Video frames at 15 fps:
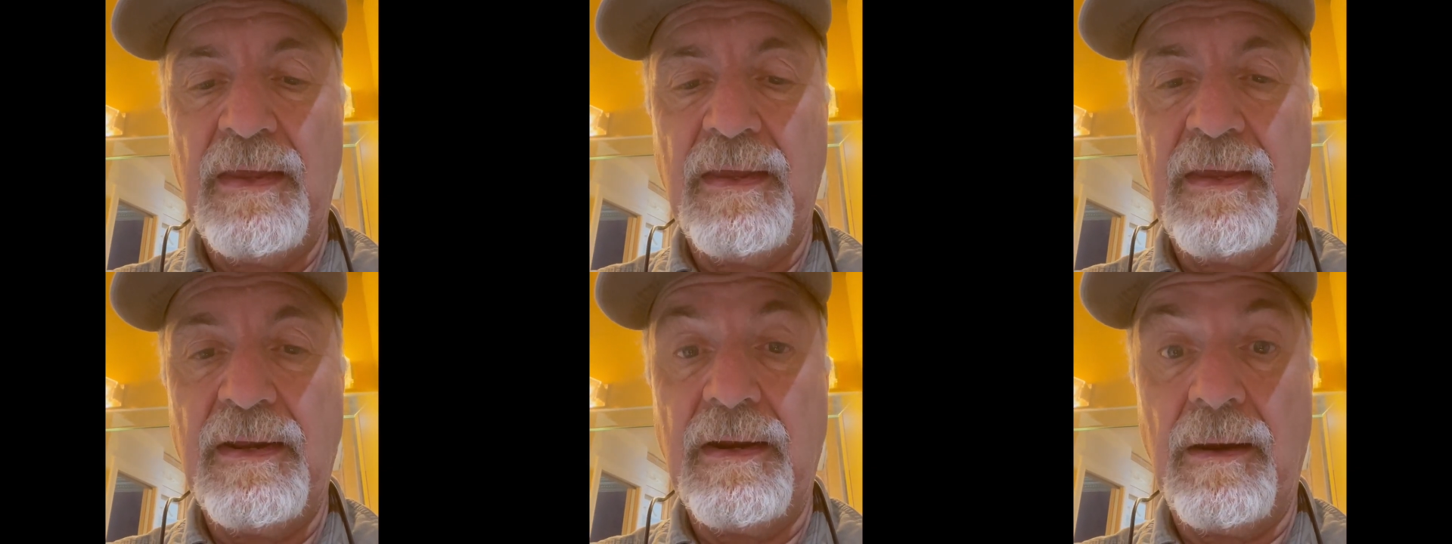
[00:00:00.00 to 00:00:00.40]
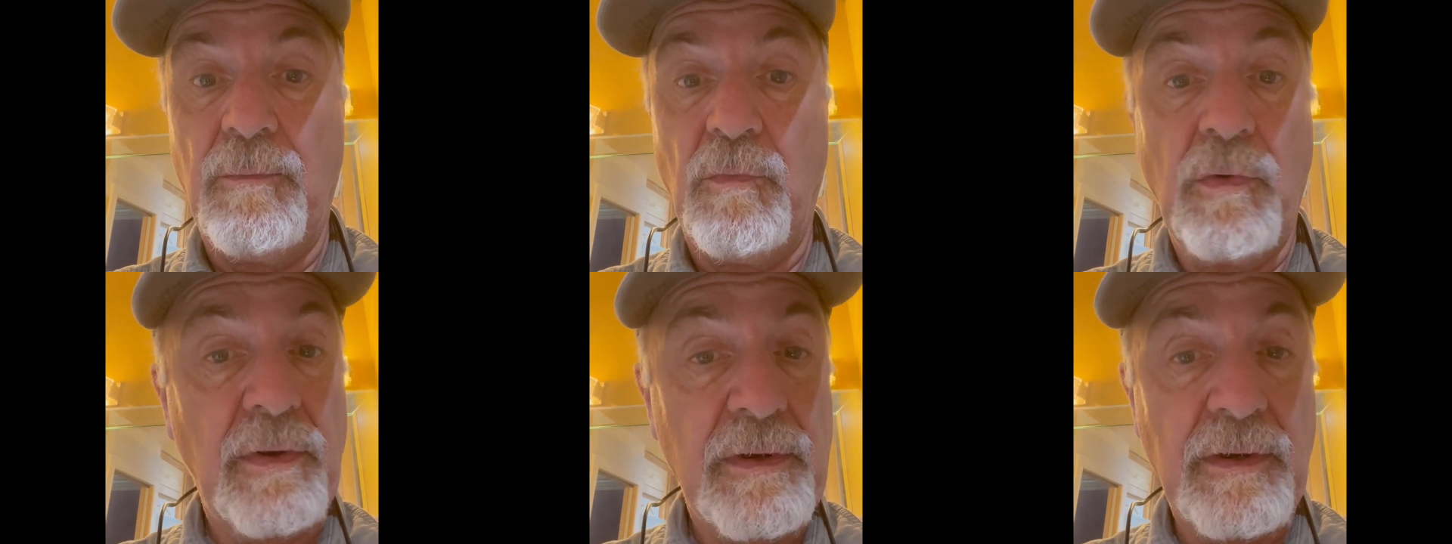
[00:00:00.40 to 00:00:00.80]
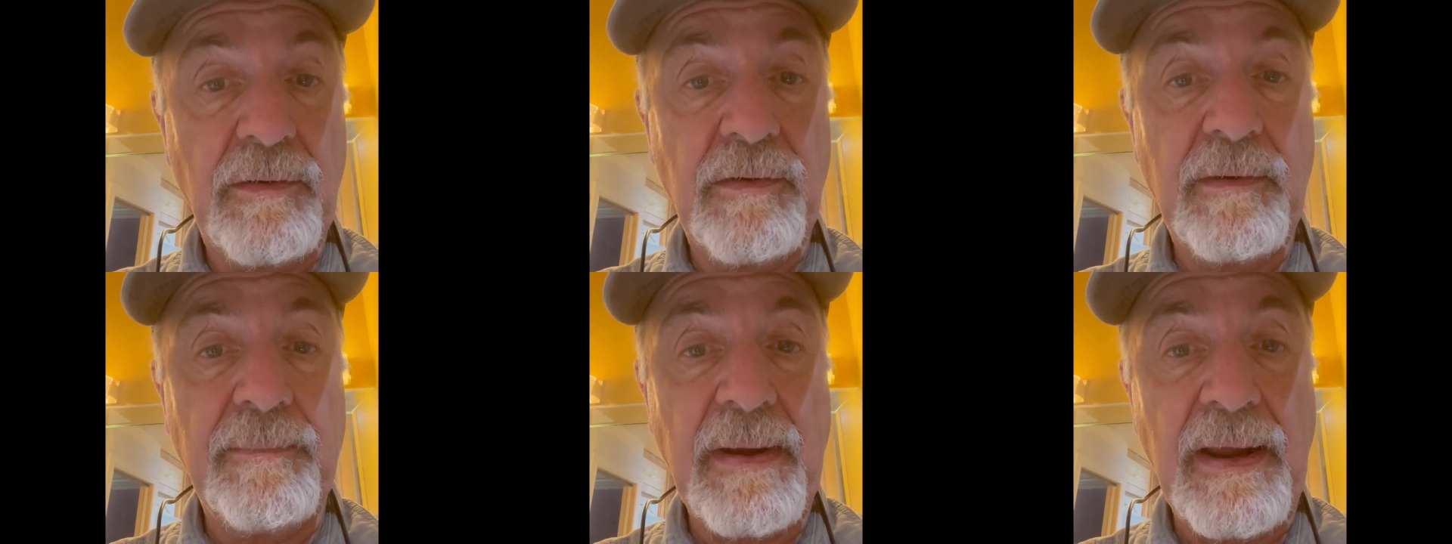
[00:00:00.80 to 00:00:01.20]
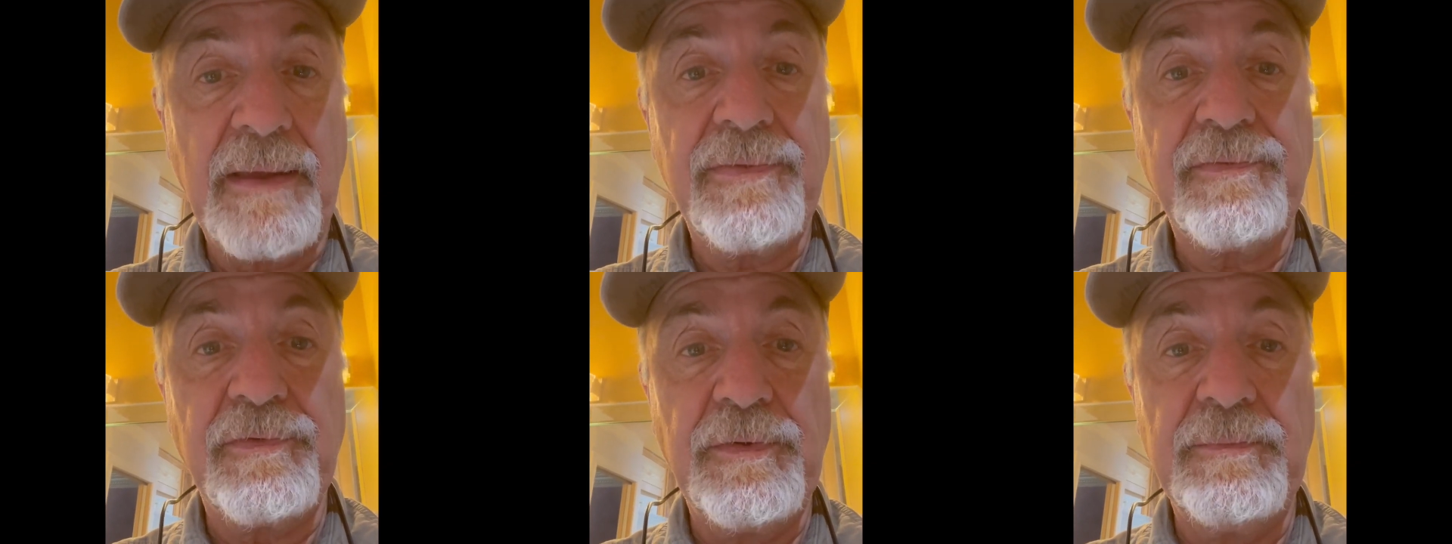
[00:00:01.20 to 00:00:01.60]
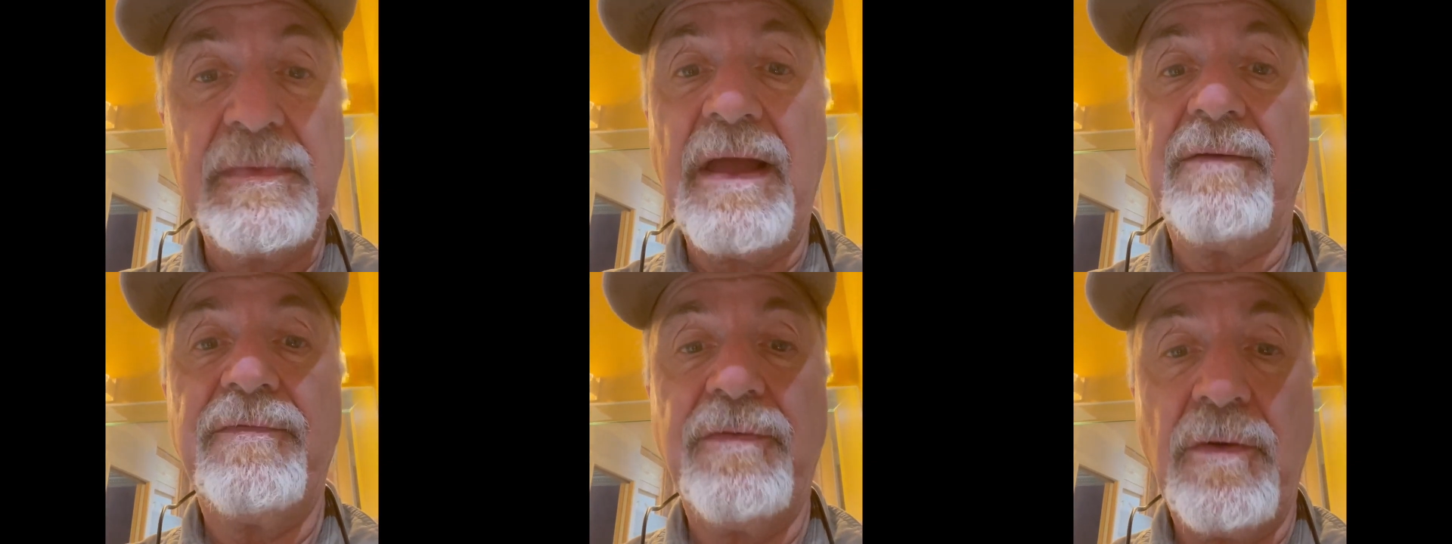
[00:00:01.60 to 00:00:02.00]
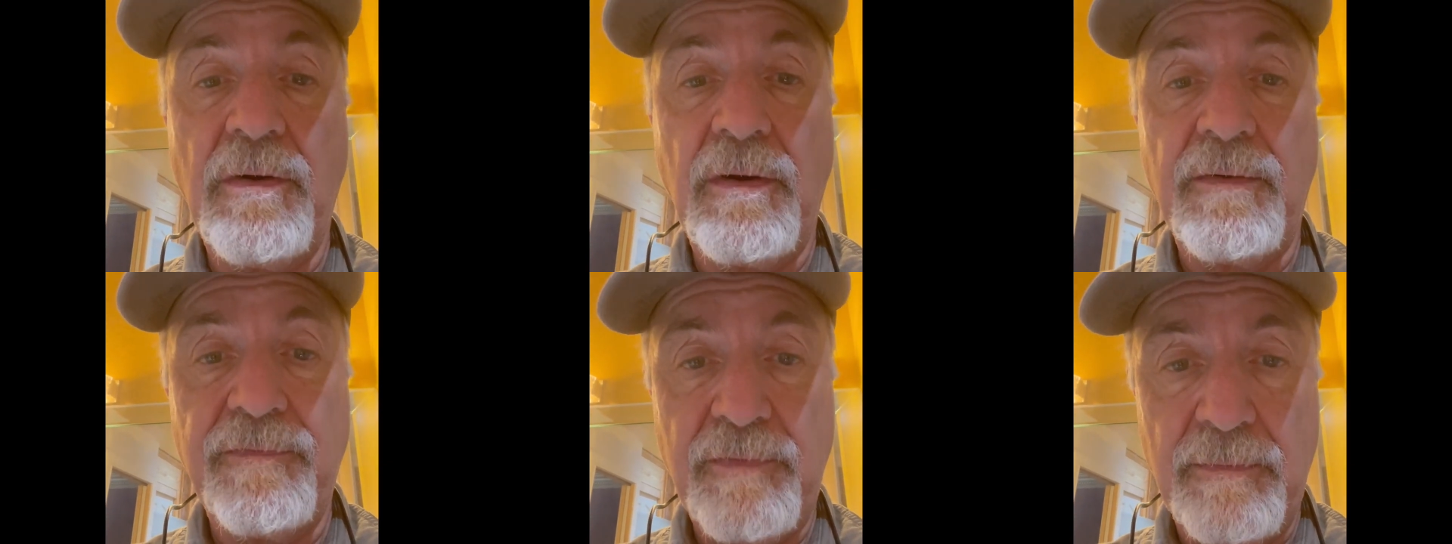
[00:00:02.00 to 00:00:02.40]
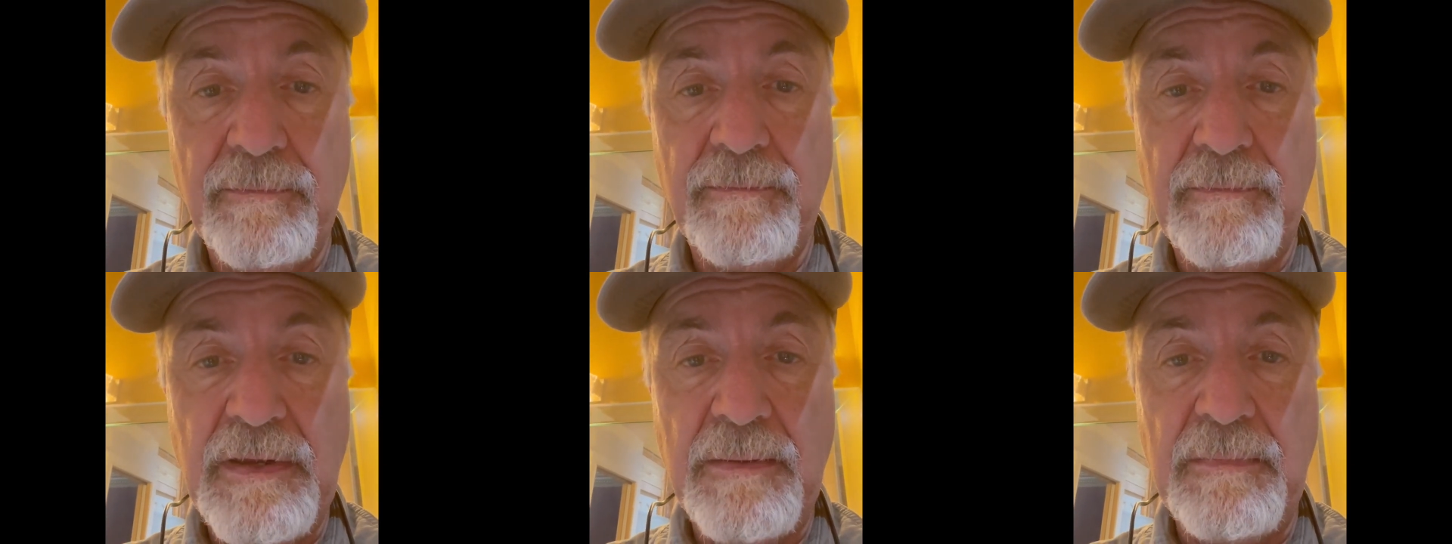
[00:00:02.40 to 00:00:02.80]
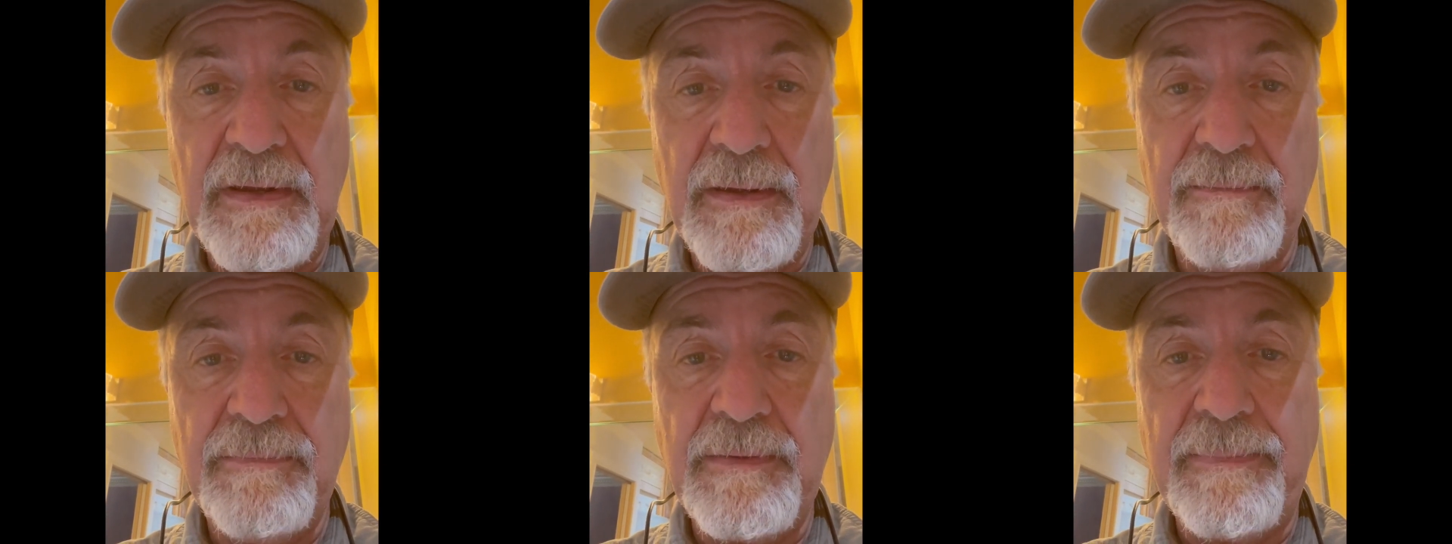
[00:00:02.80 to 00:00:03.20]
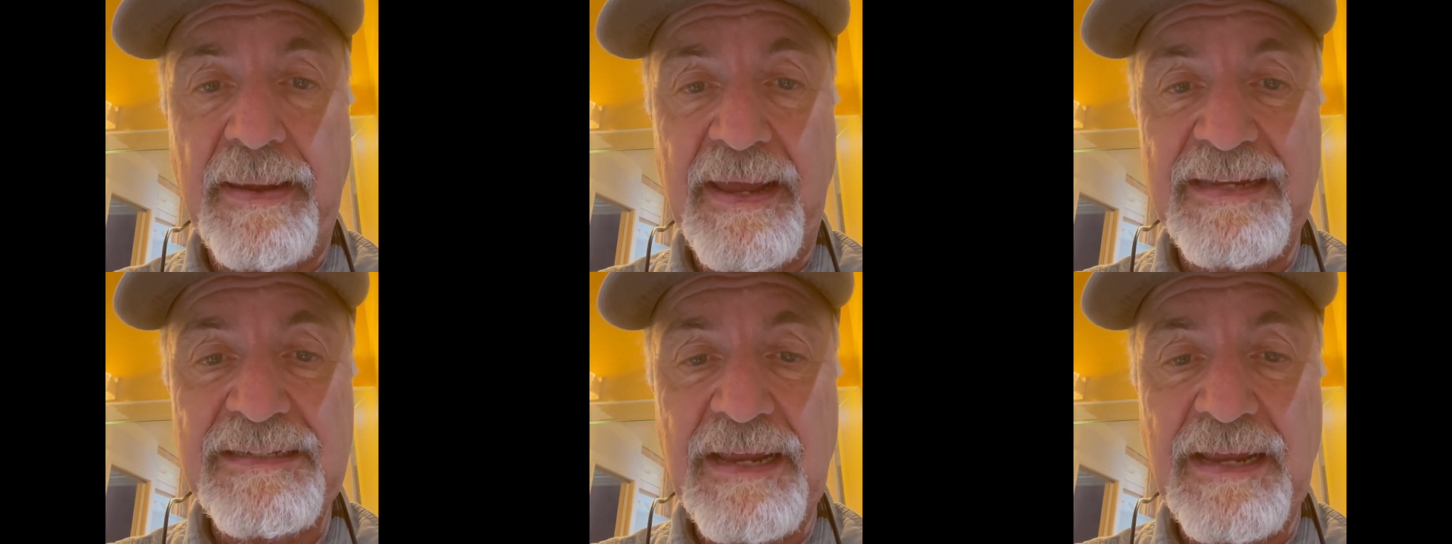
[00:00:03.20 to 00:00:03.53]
And I'm working on a bathroom not far from Mimi and Papa's